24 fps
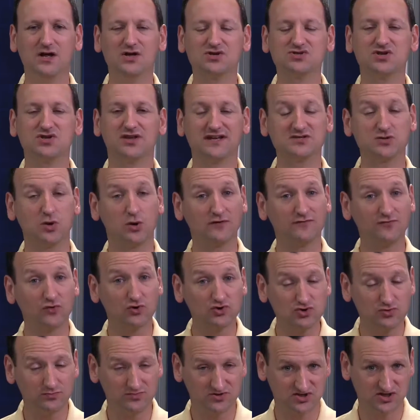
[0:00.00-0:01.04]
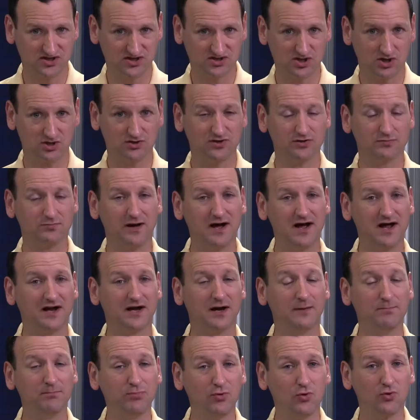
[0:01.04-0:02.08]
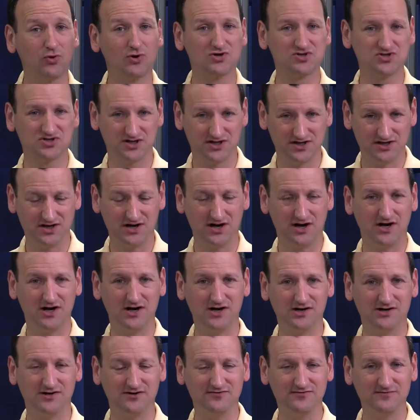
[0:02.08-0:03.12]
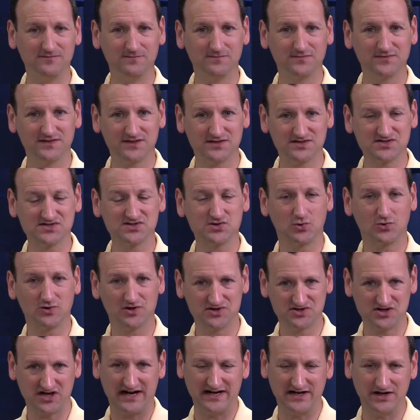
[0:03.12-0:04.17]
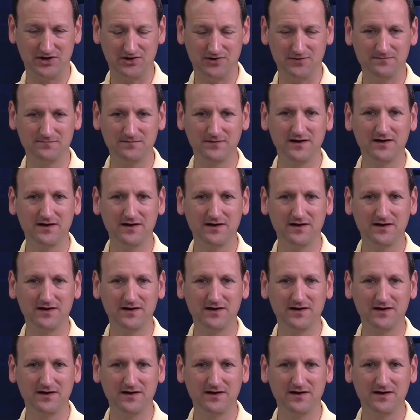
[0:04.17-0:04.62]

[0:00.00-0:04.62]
So that's how our virtual machines are. They're buying a portion of the storage I/O.